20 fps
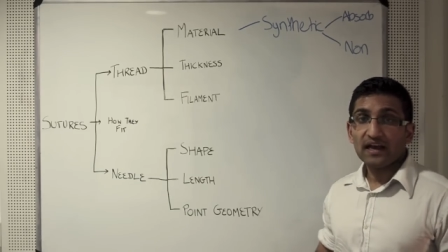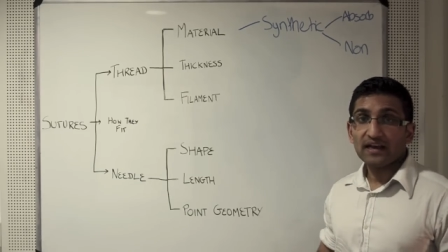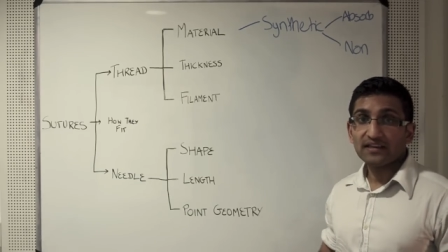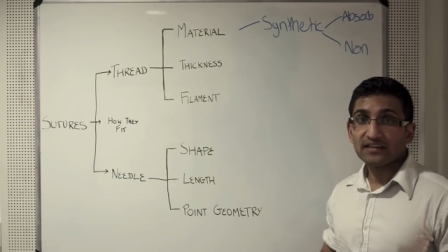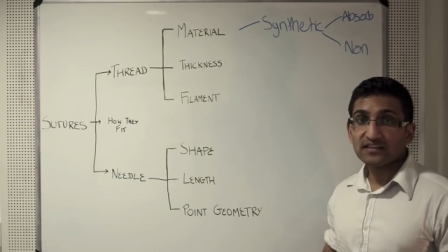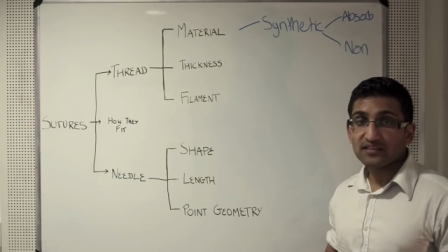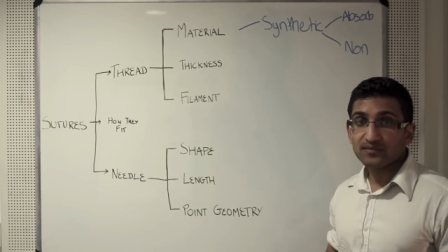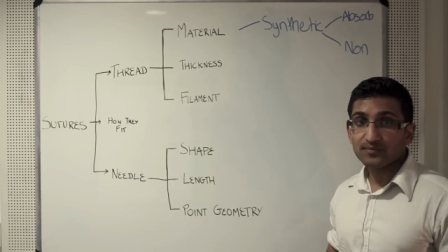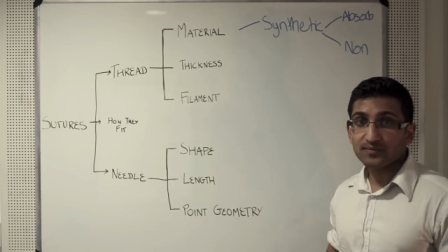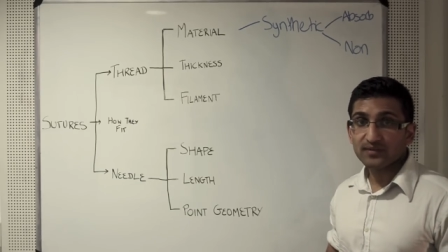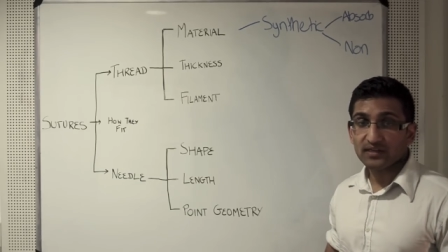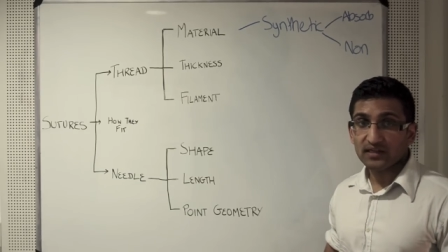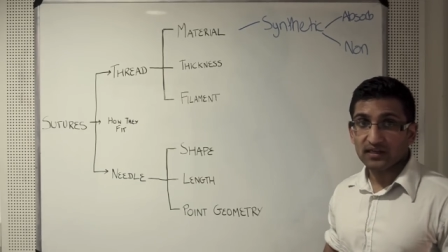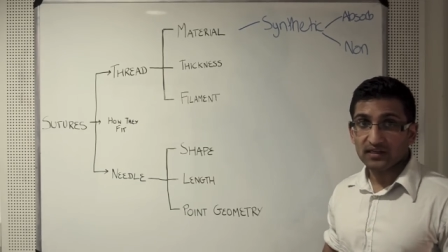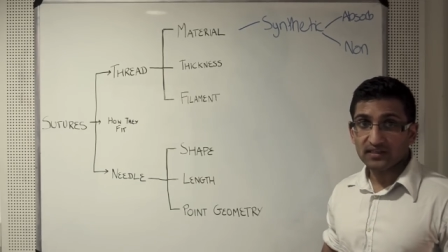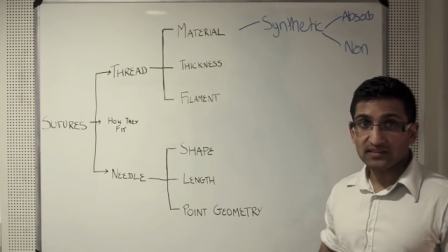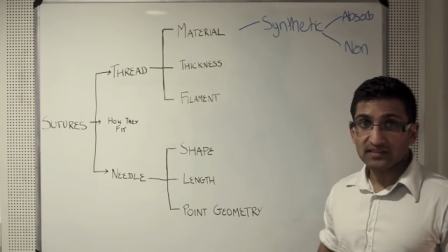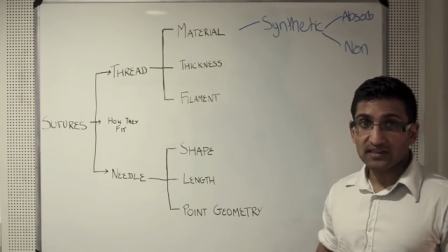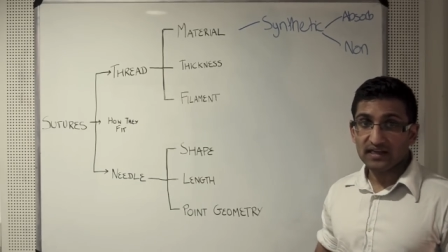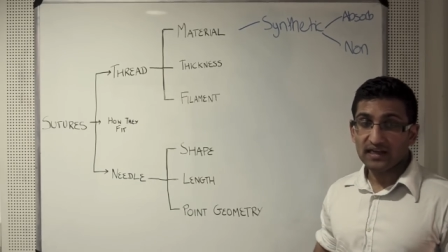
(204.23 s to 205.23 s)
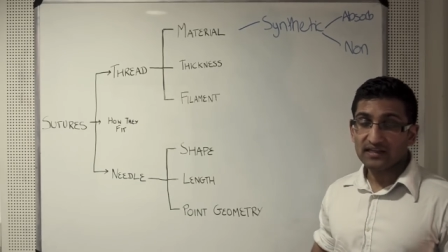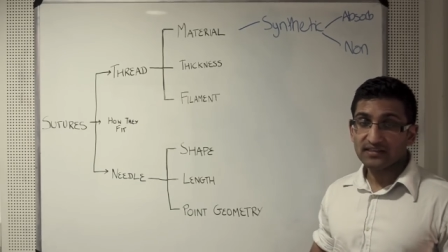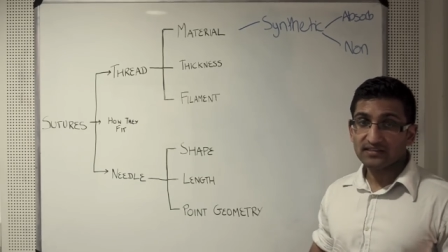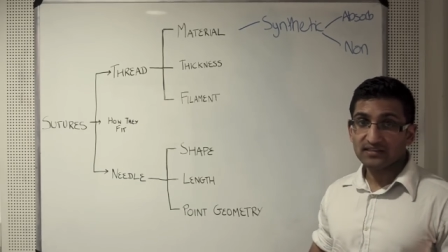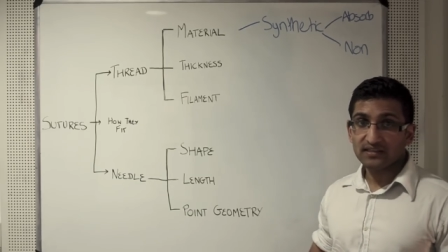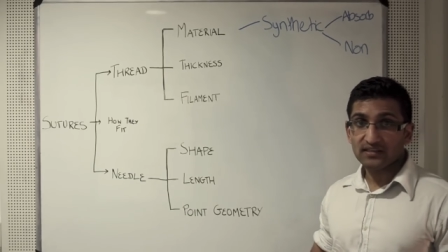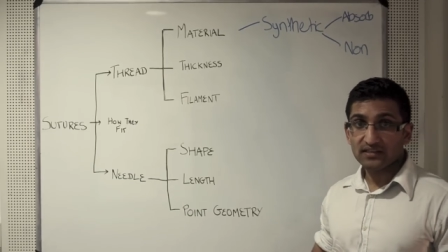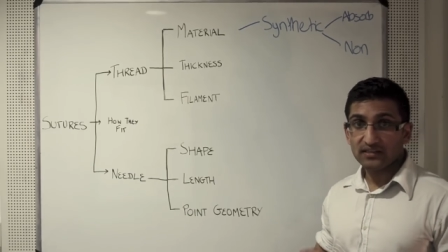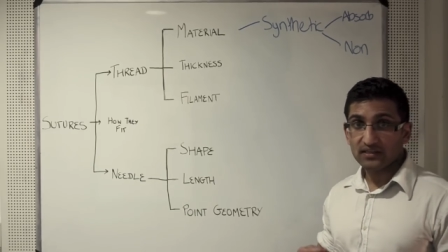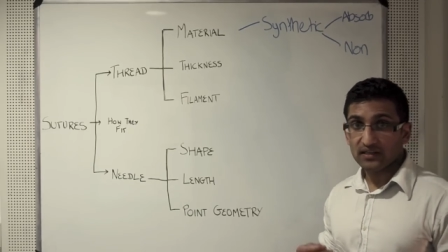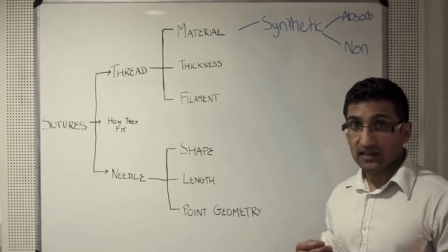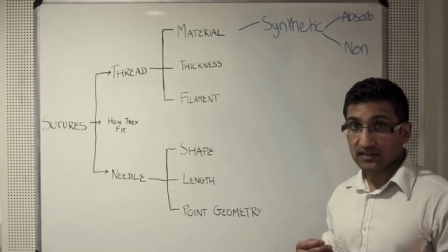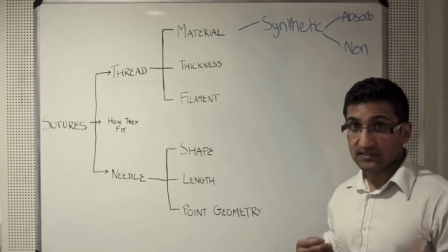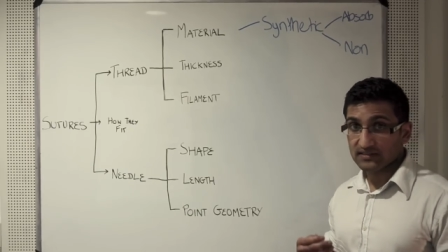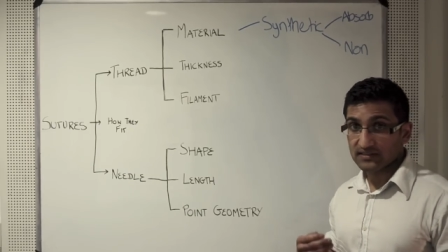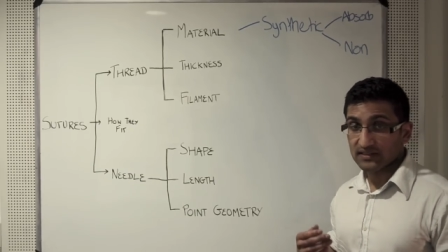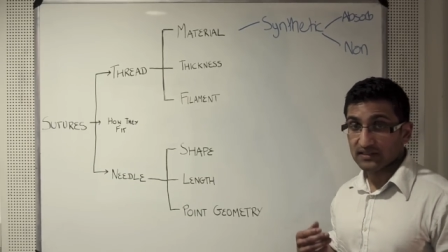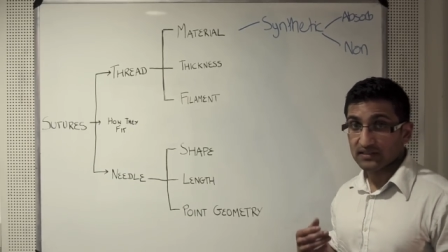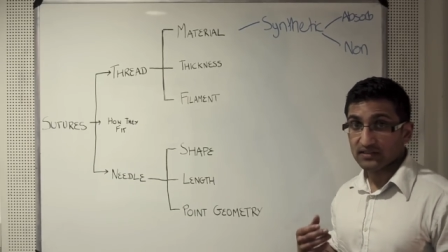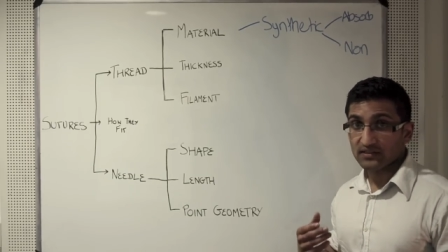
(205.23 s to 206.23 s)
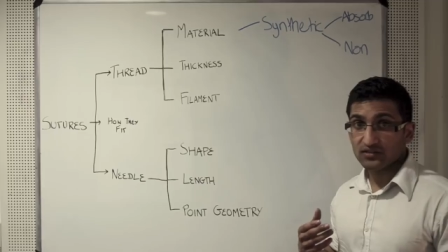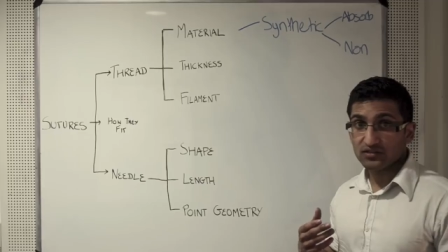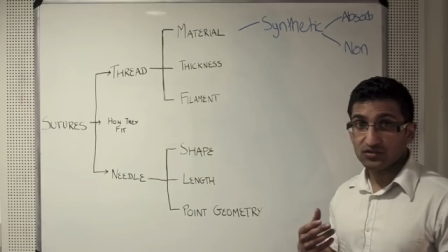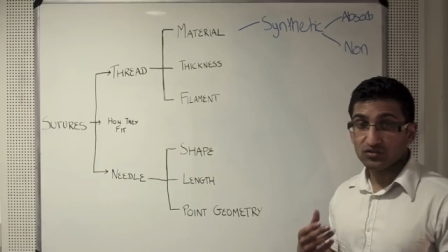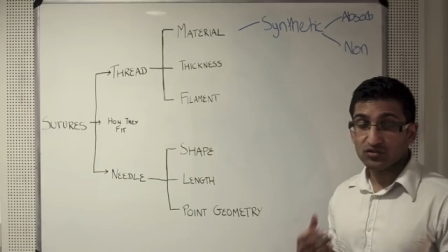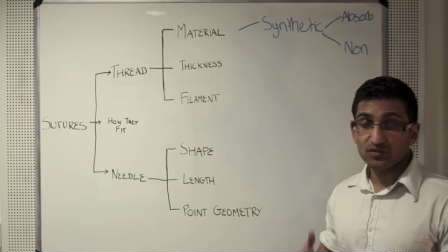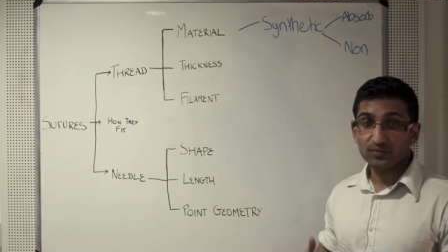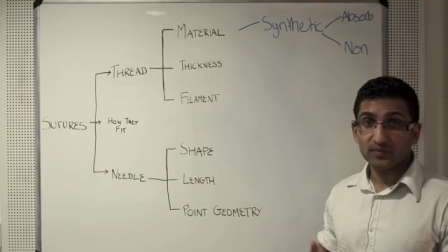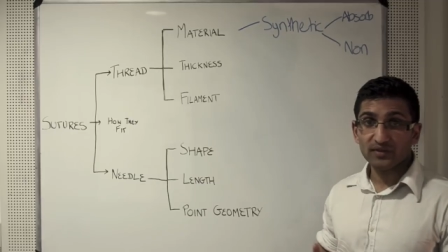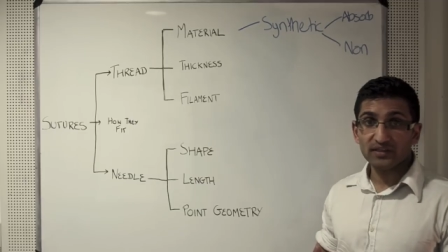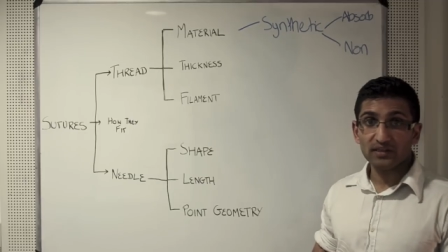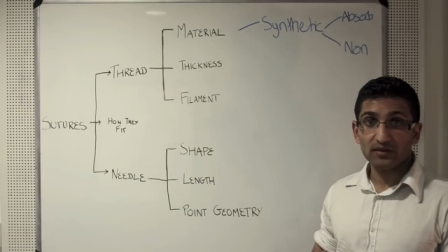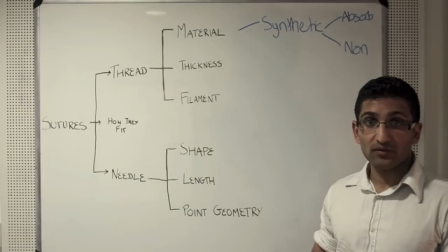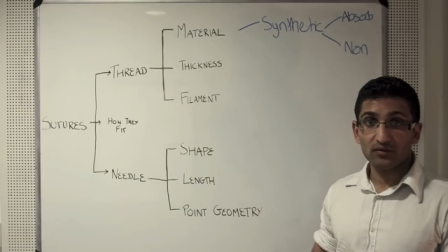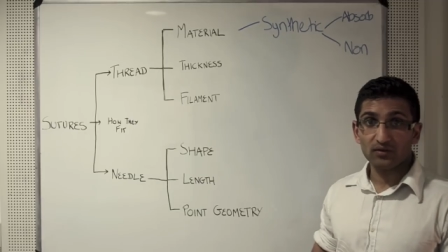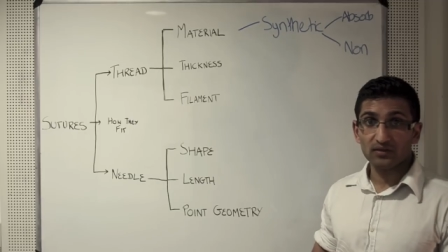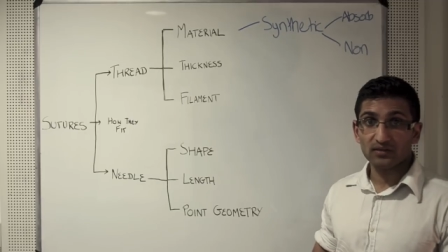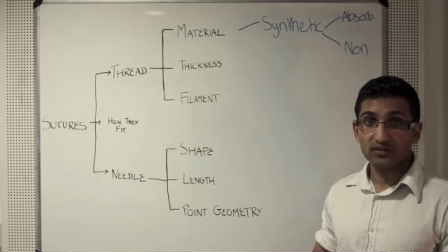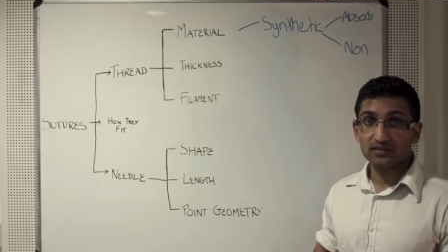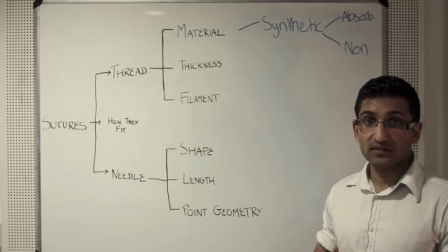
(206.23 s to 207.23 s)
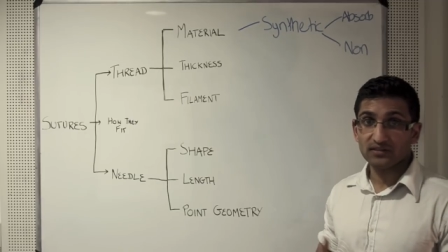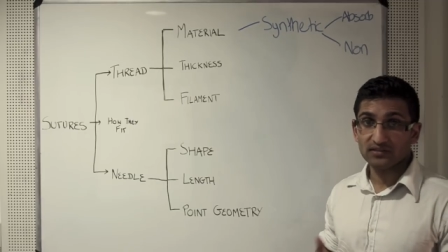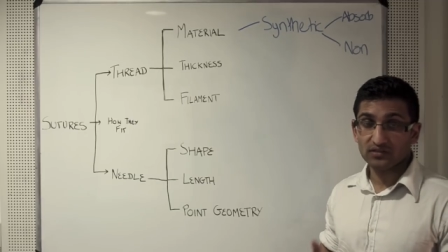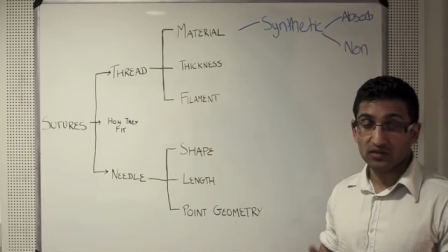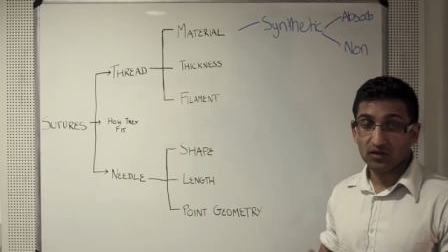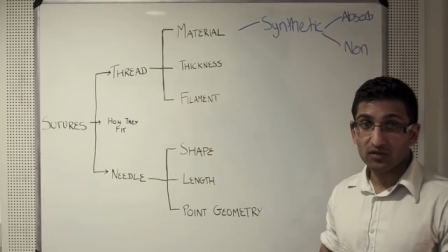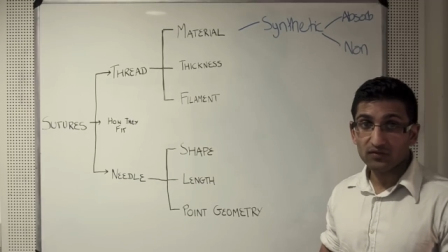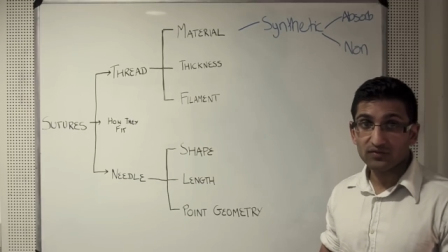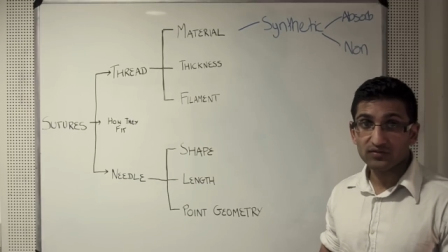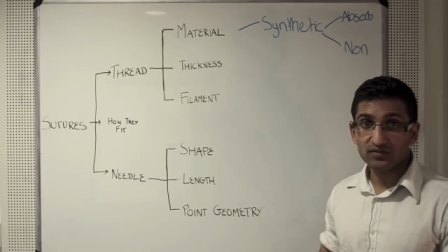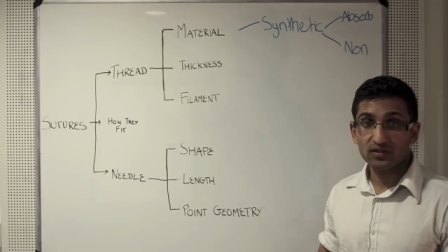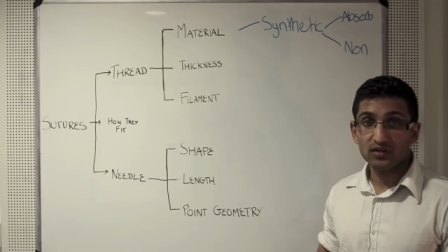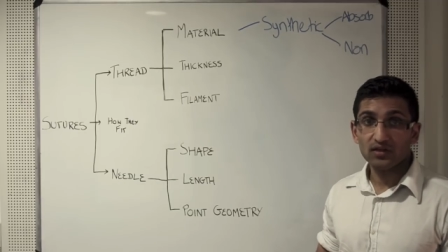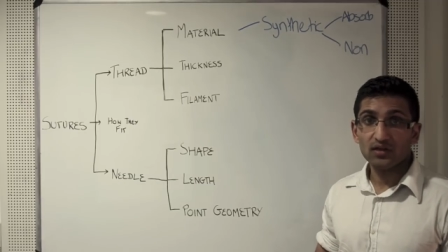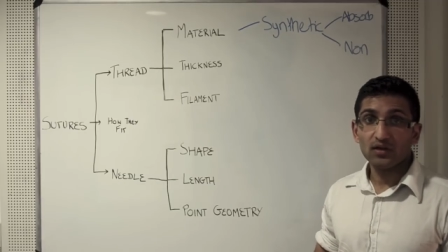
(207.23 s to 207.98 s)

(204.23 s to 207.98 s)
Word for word: And this is because as the, as the suture material dissolves